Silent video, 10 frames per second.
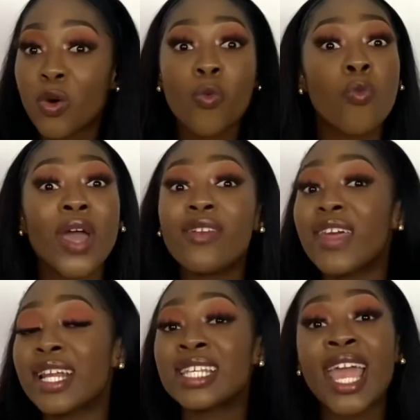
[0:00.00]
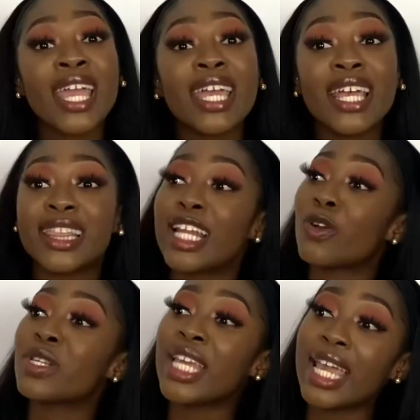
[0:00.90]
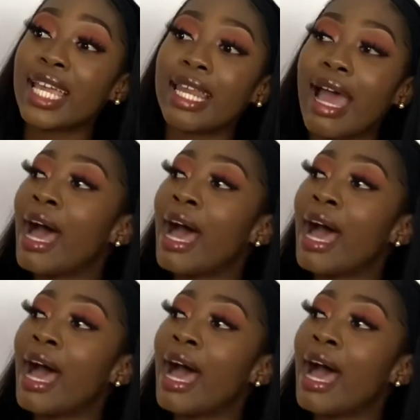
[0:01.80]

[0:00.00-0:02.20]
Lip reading: Whether they take it, they don't take it,